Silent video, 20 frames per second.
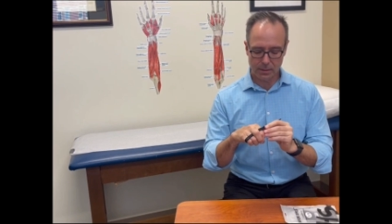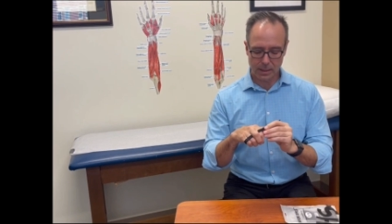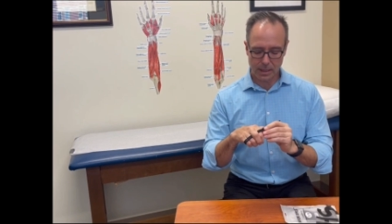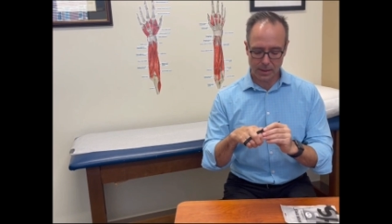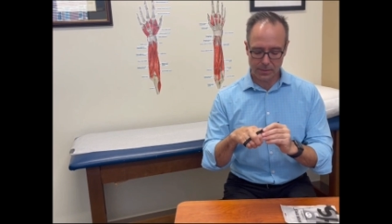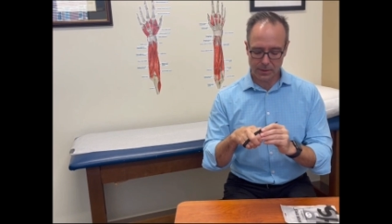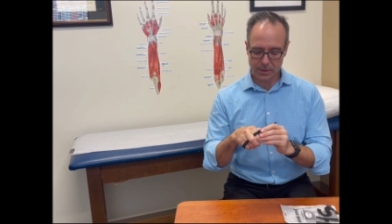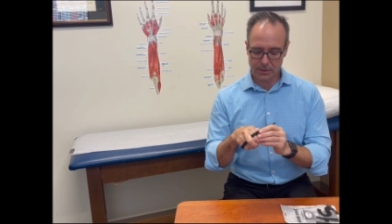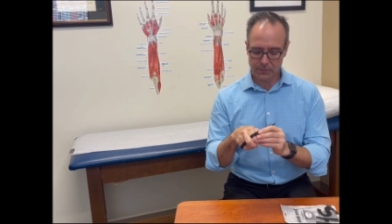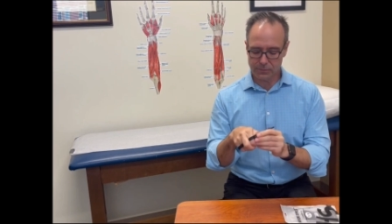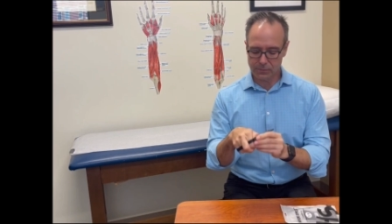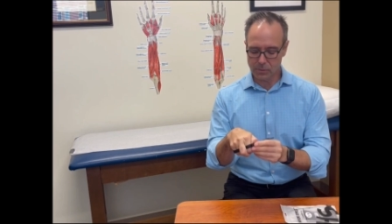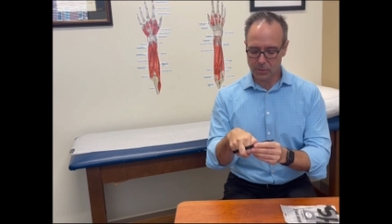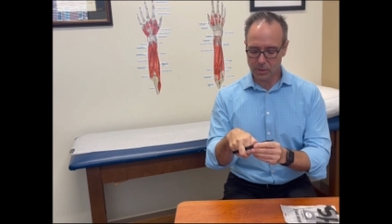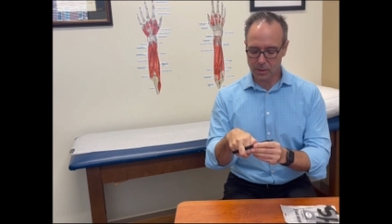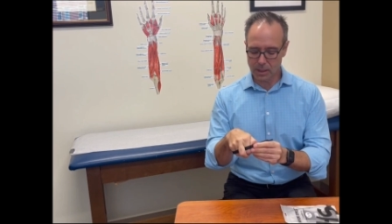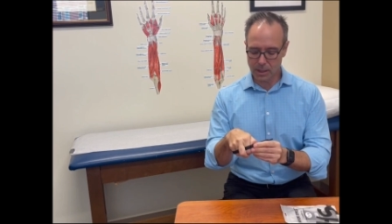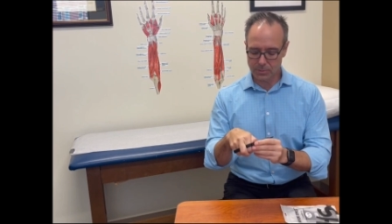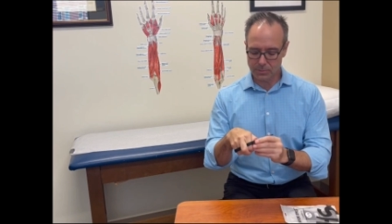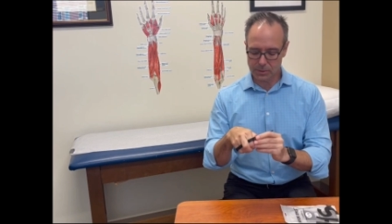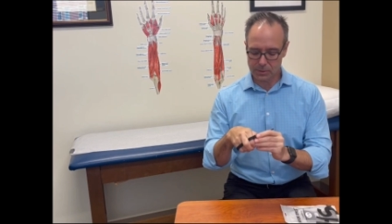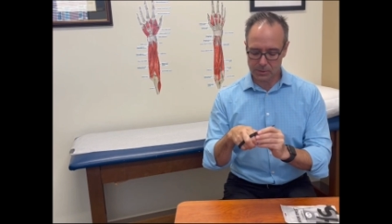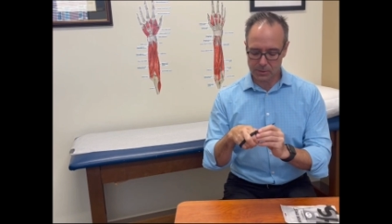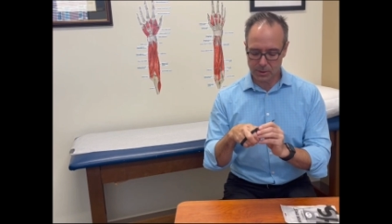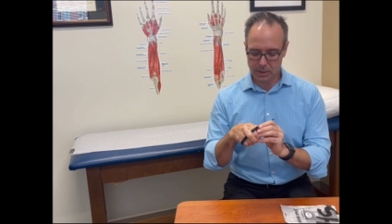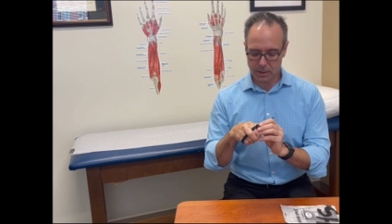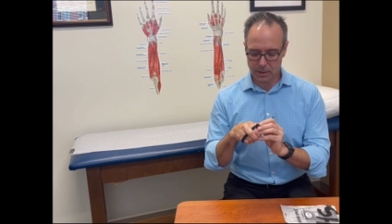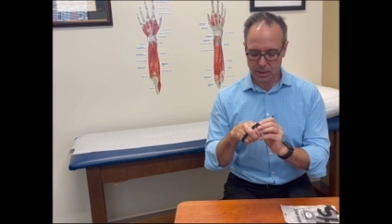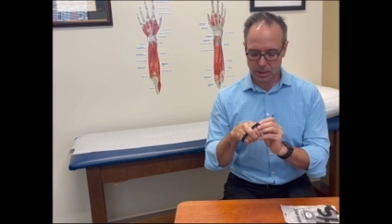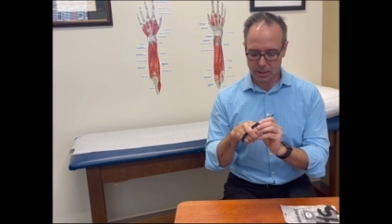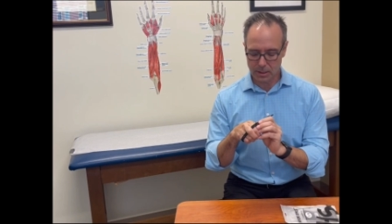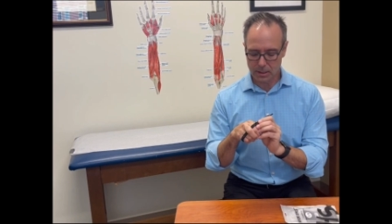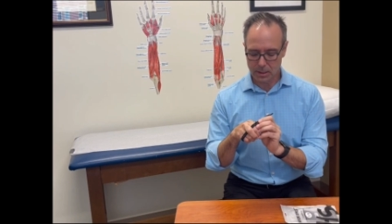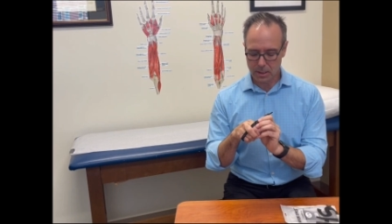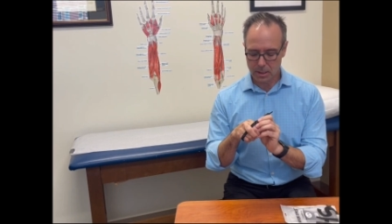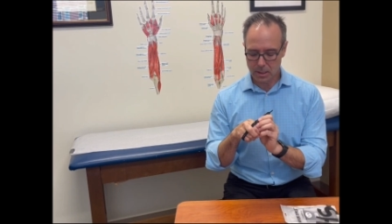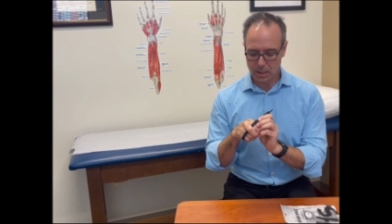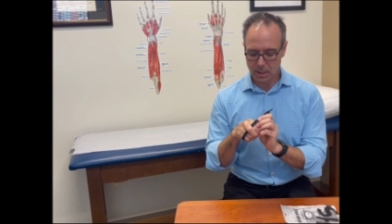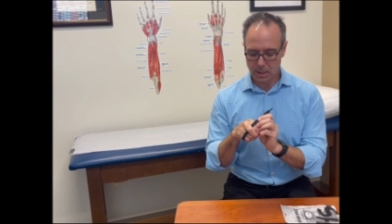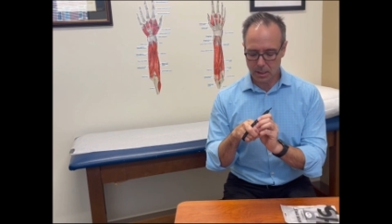and therefore I'm just gonna
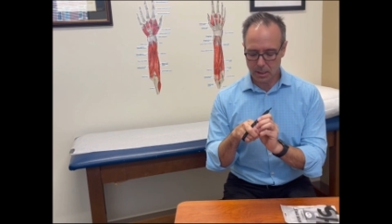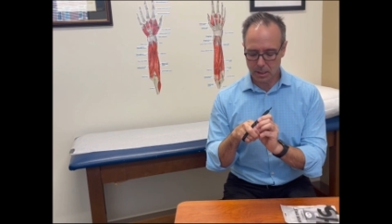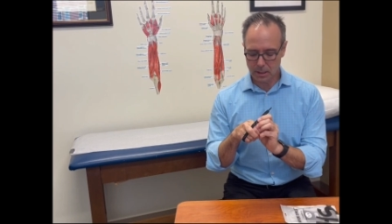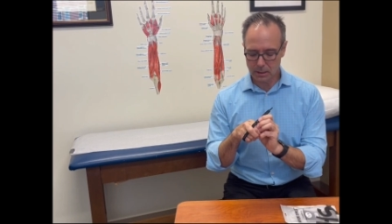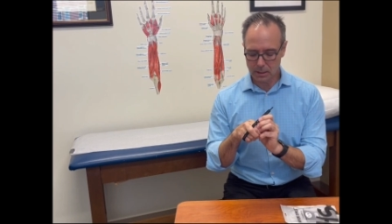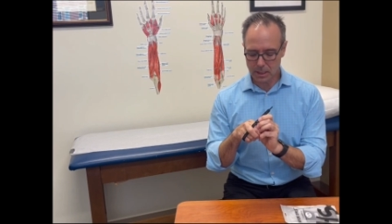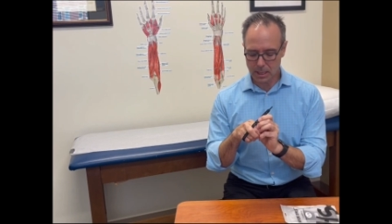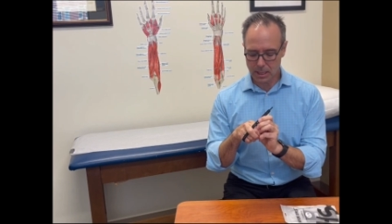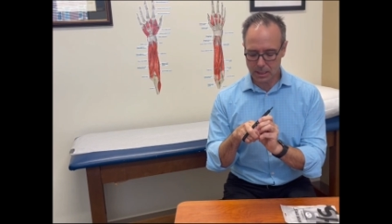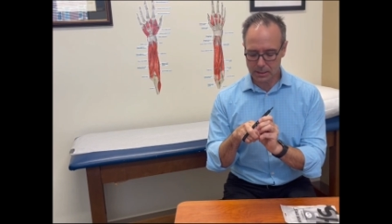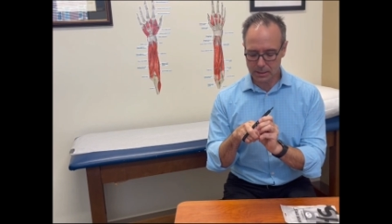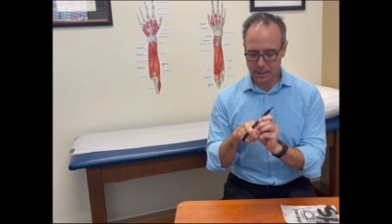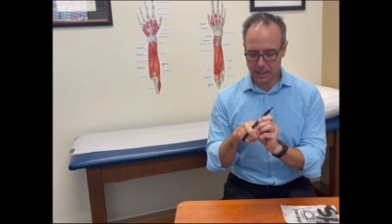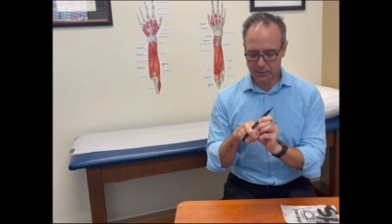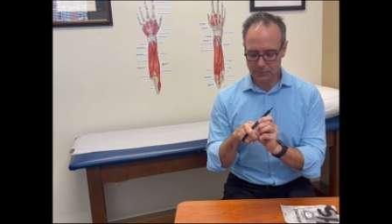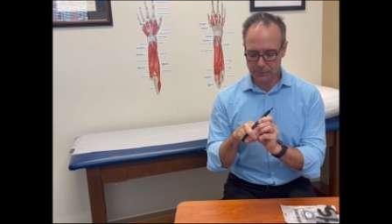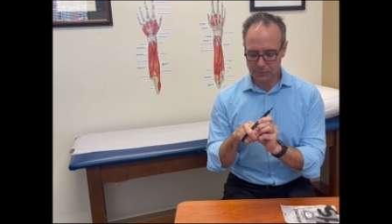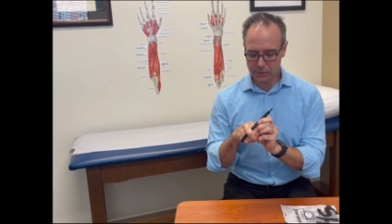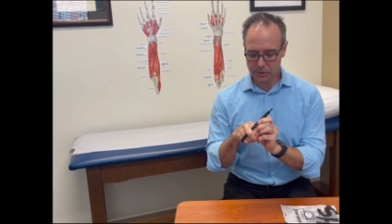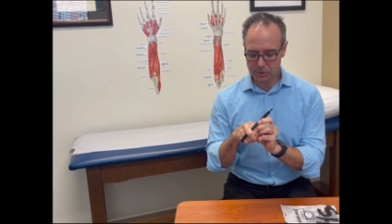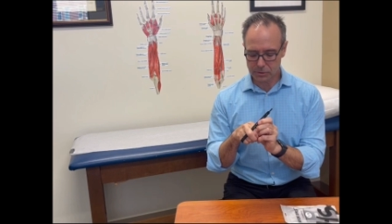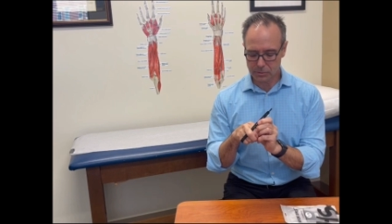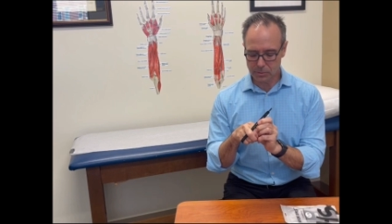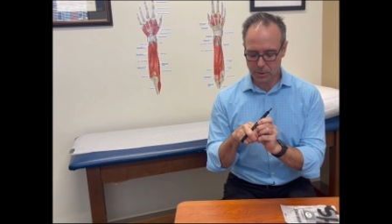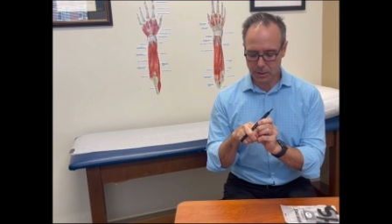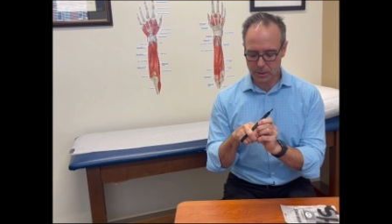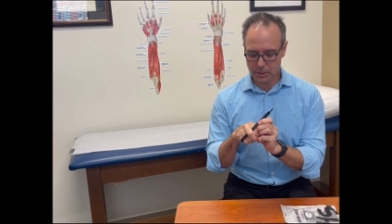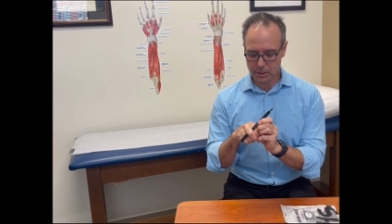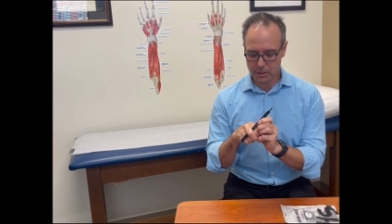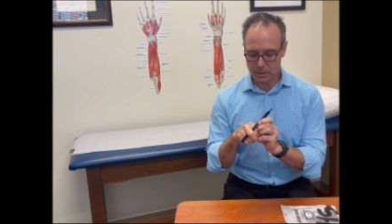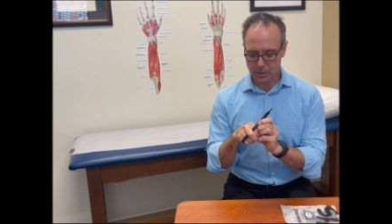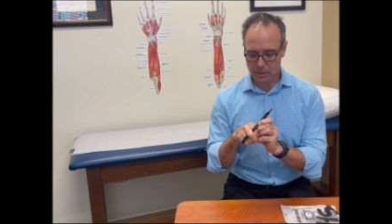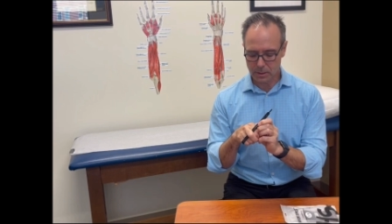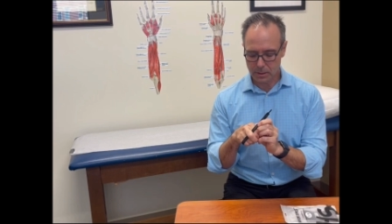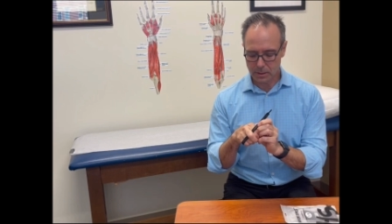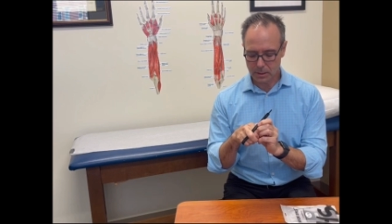unlock that first one